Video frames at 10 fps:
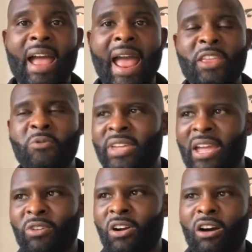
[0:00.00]
And you will get
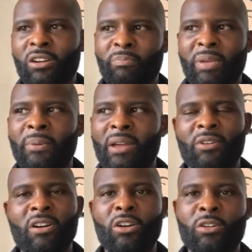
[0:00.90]
people like
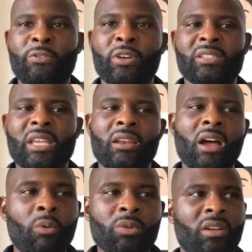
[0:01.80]
Ricardo Fuller saying,
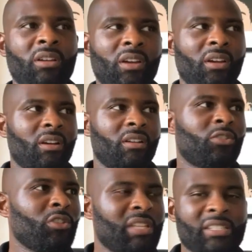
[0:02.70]
I want to
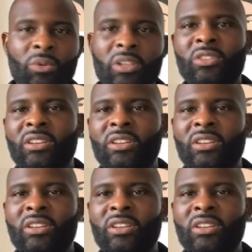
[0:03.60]
do this, I want to do,